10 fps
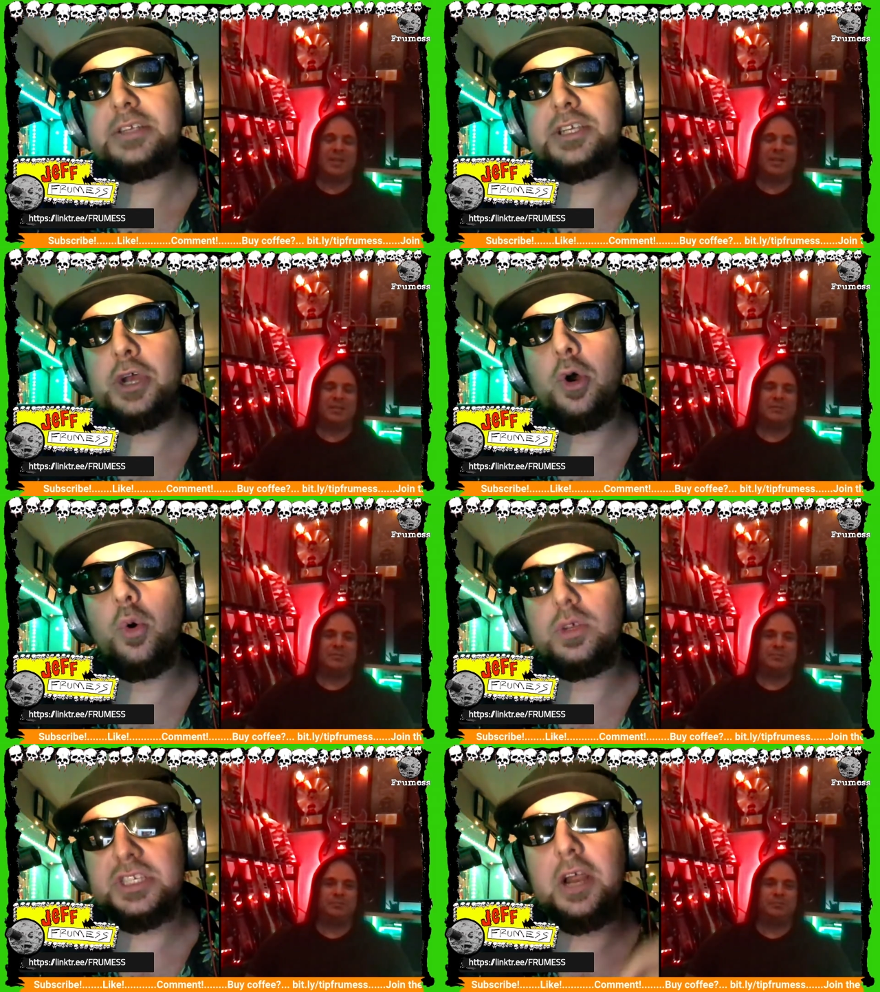Speaker 1: and
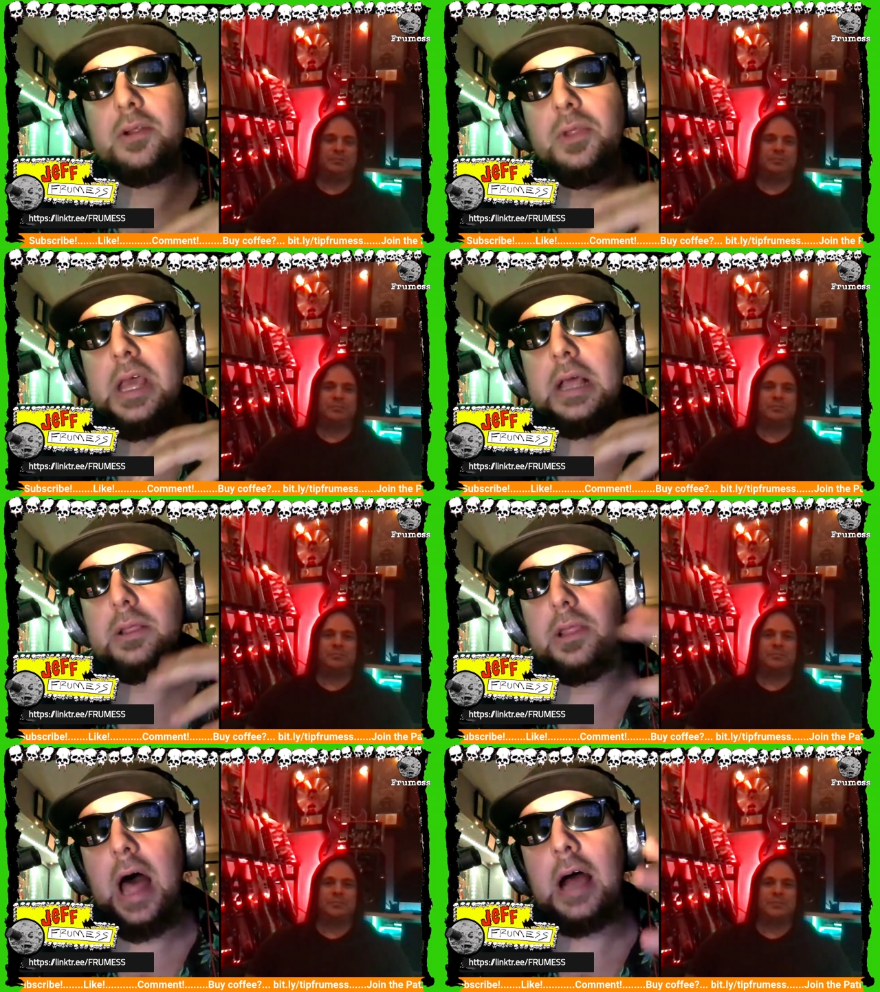so
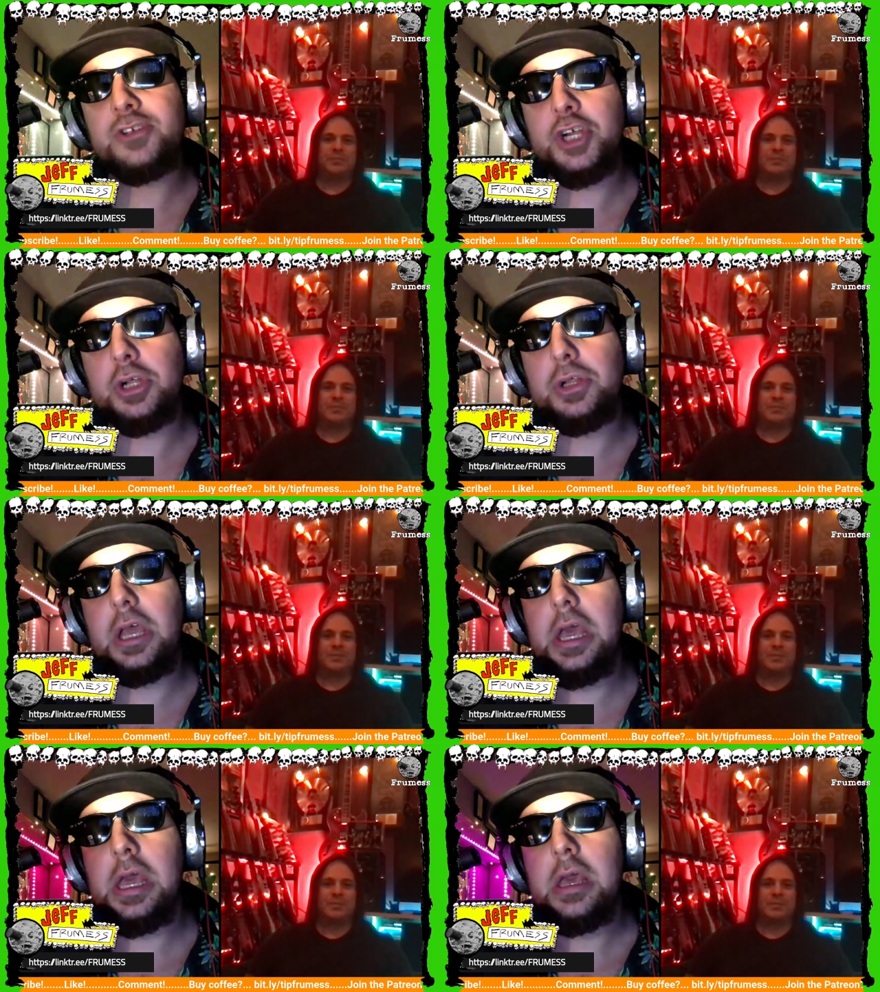suddenly,
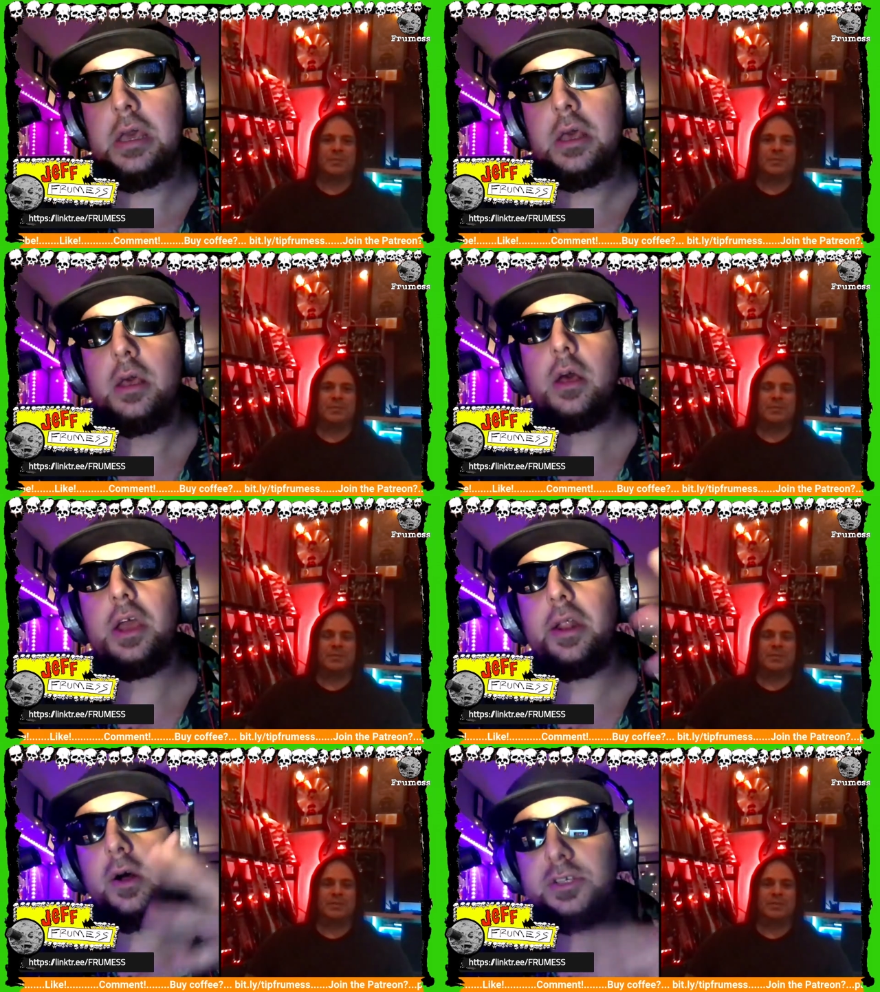logically
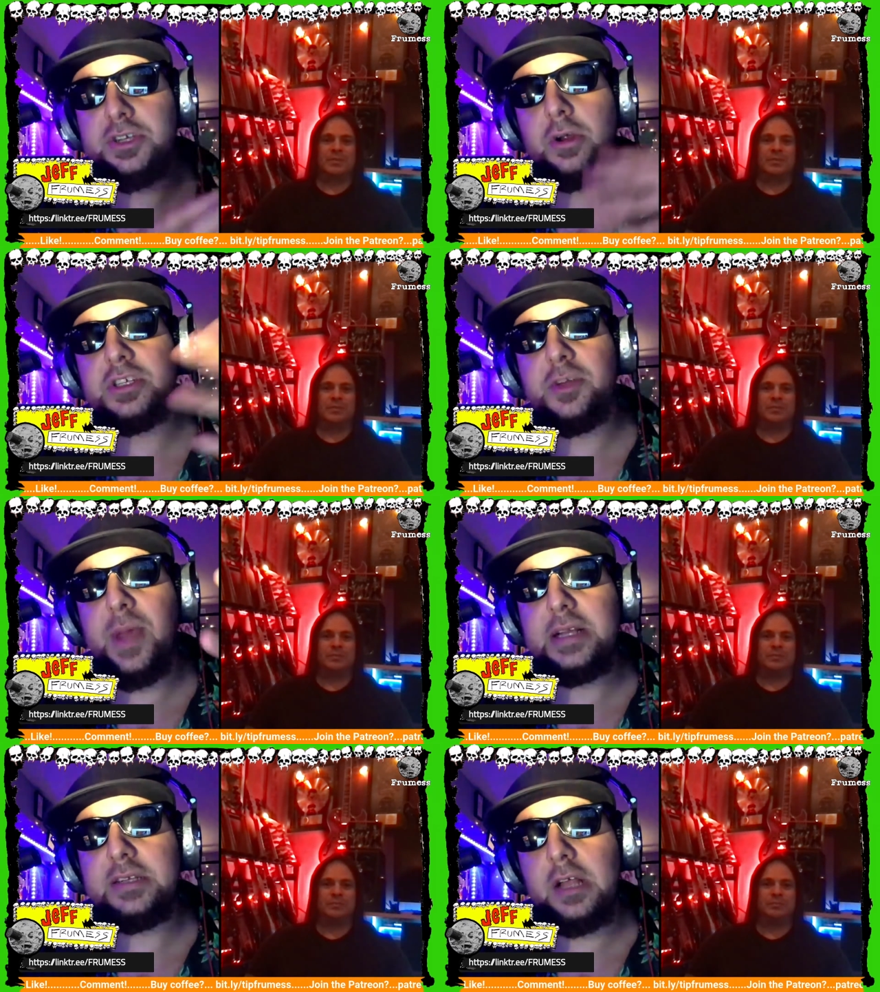it all starts to
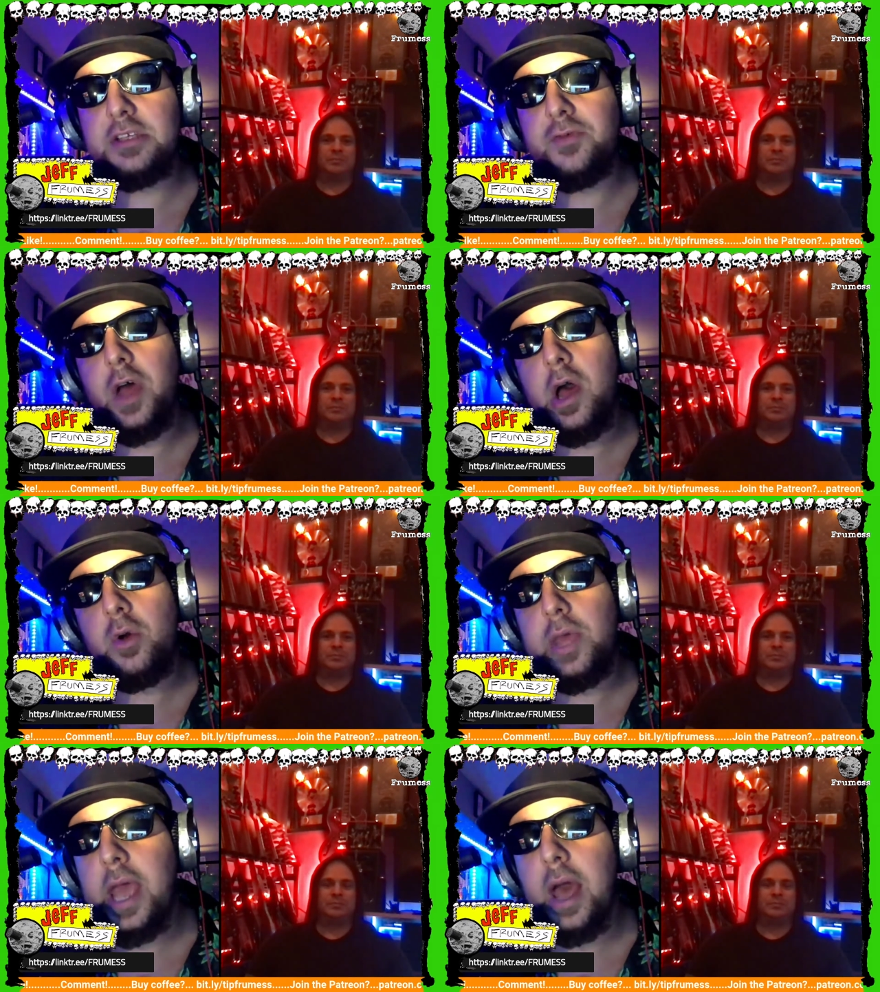make sense of
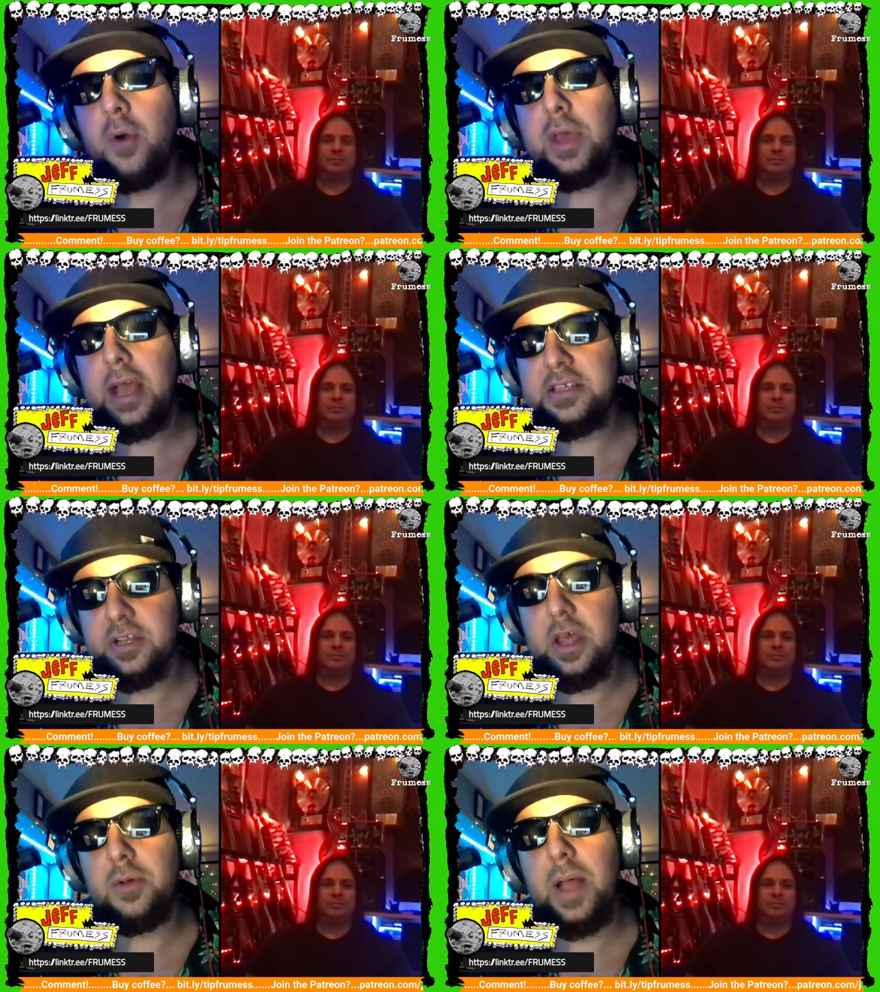oh yeah okay
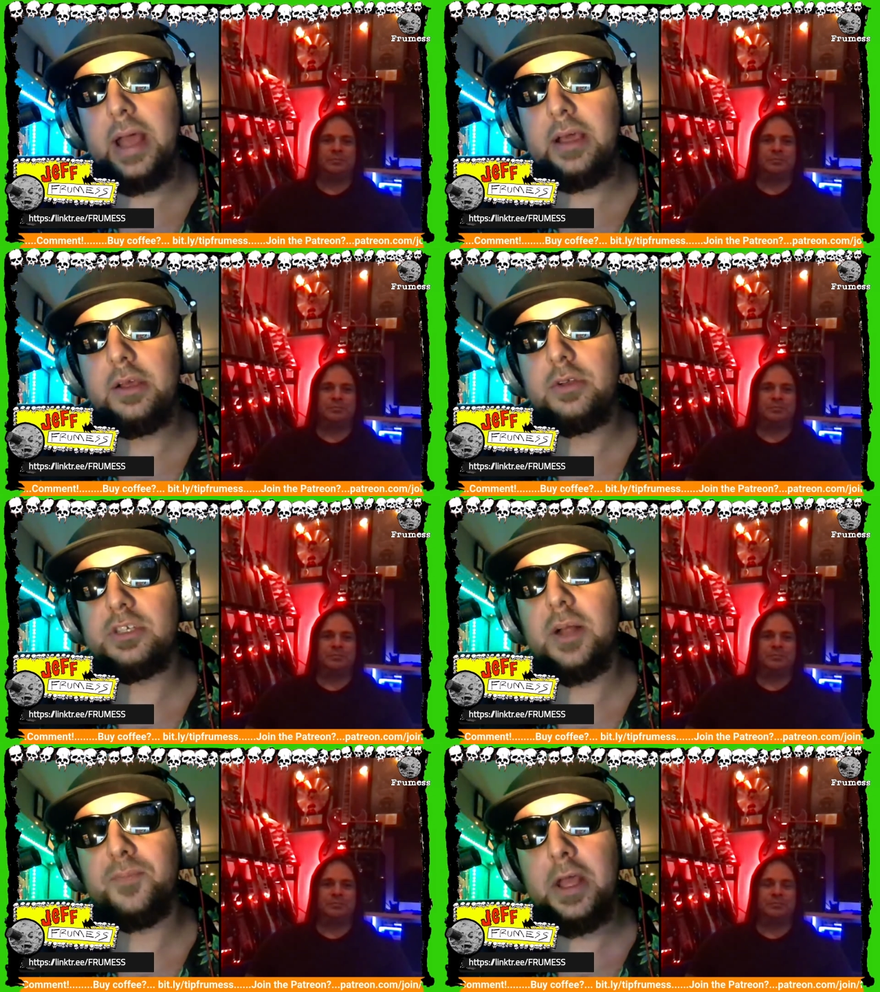so they're like you know
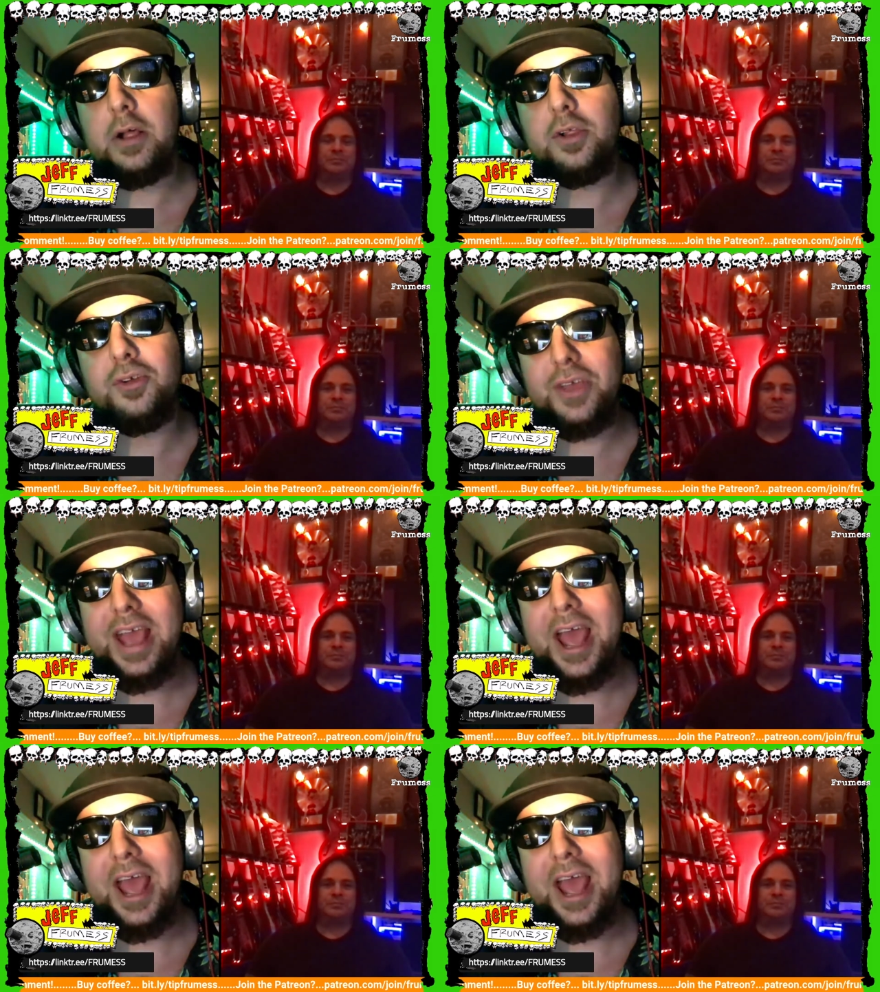something clearly